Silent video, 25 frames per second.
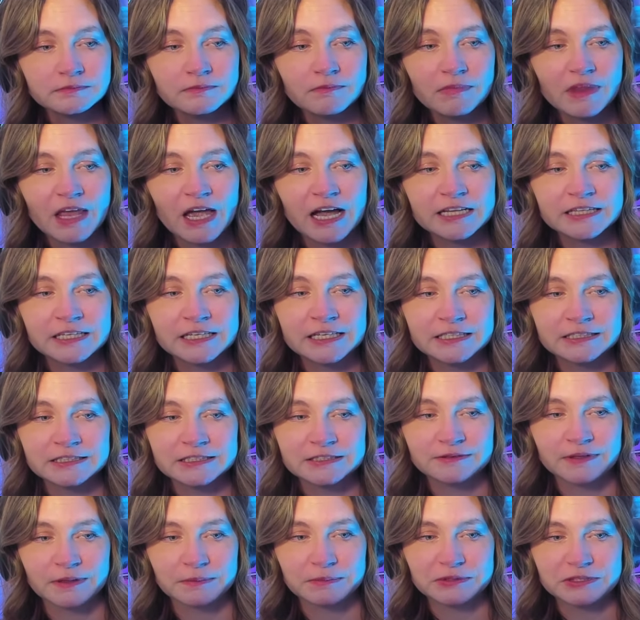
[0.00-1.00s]
at the end
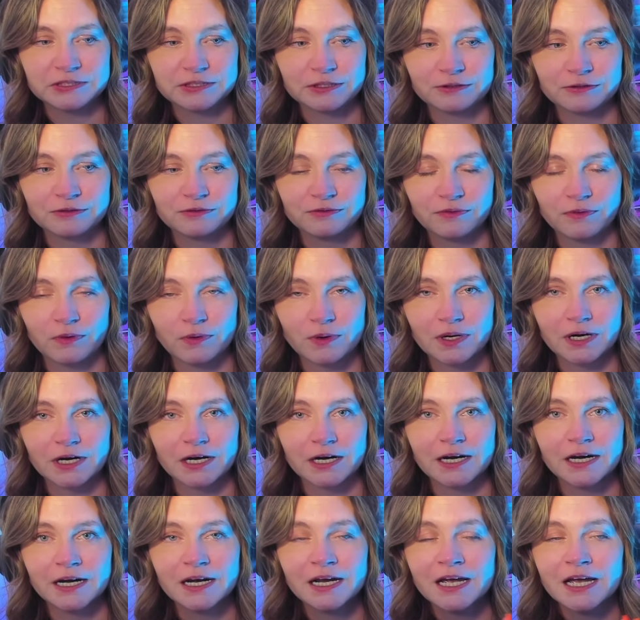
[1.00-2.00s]
of episode
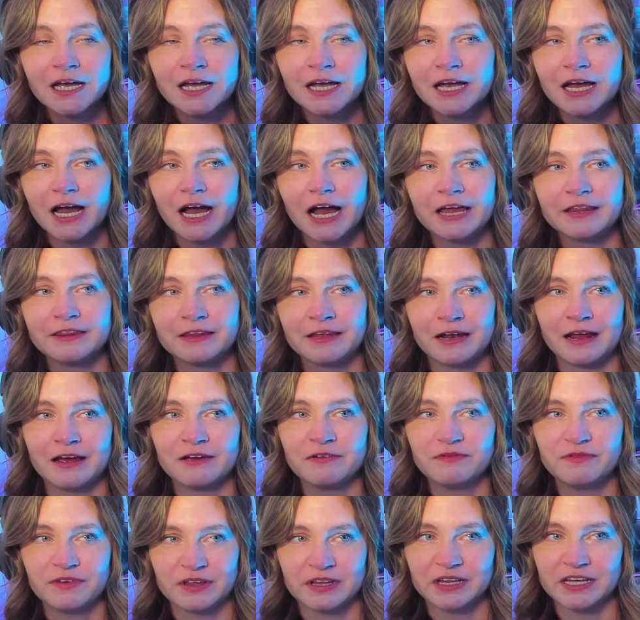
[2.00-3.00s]
four. And then I
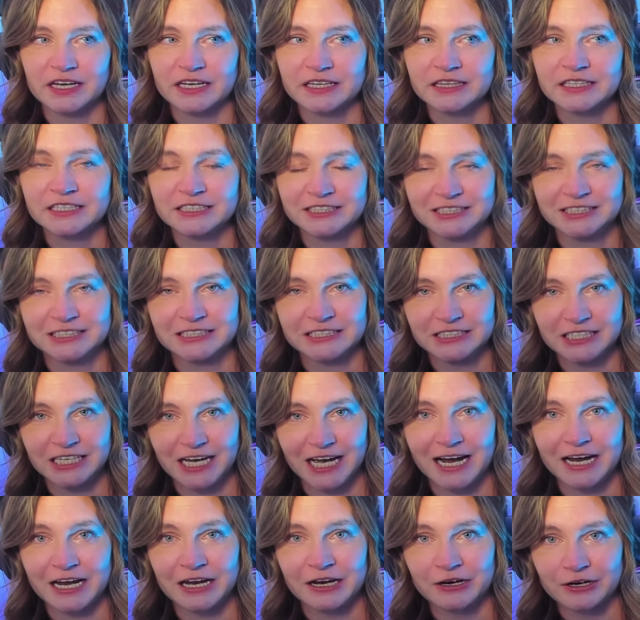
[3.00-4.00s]
feel like this
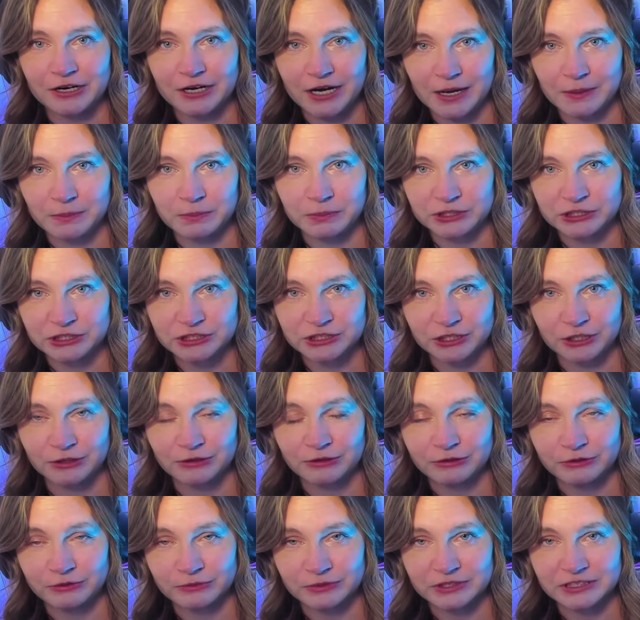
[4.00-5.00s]
entire
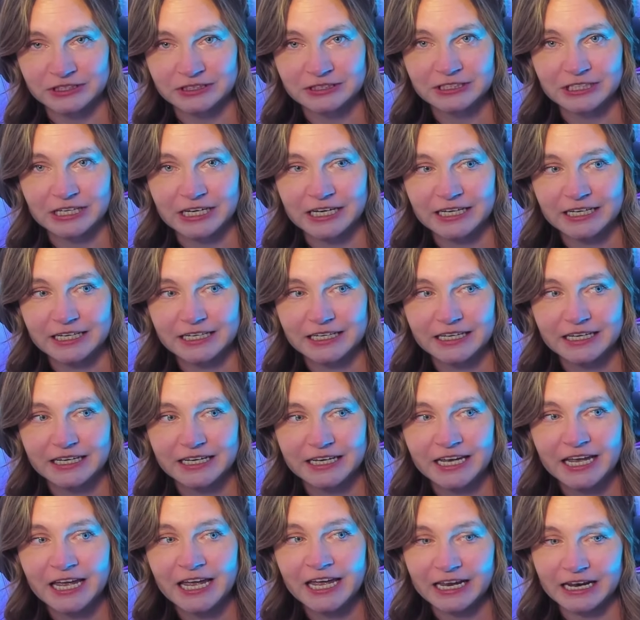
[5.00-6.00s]
episode was like
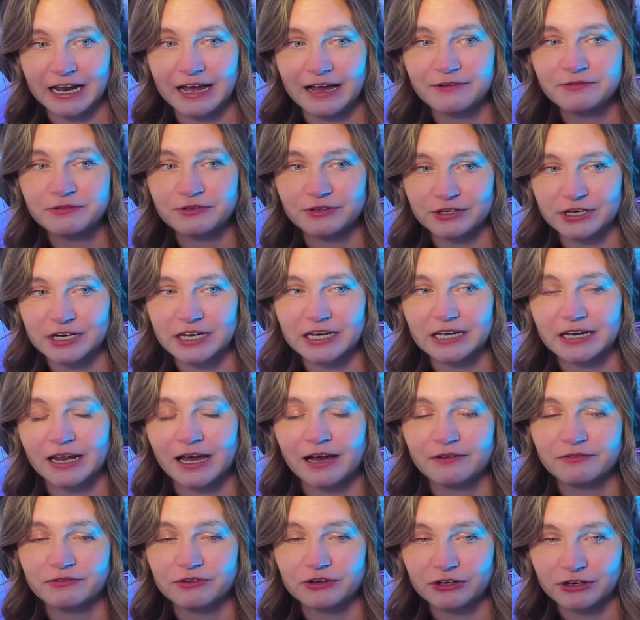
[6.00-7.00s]
hit after hit
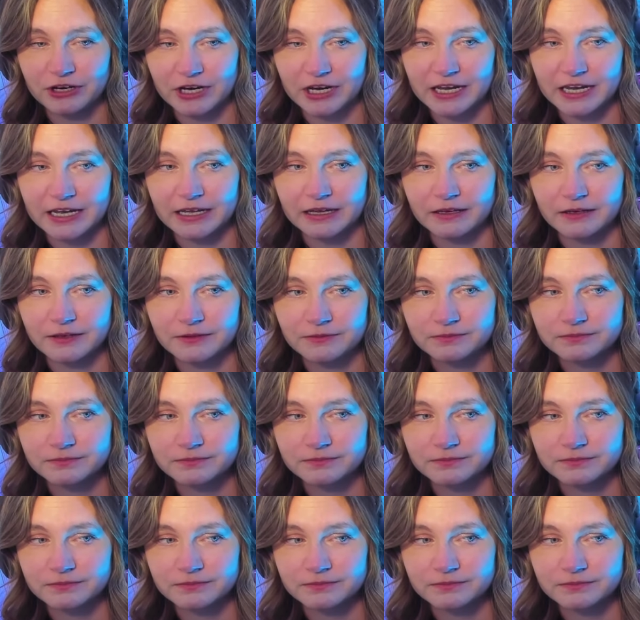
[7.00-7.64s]
after hit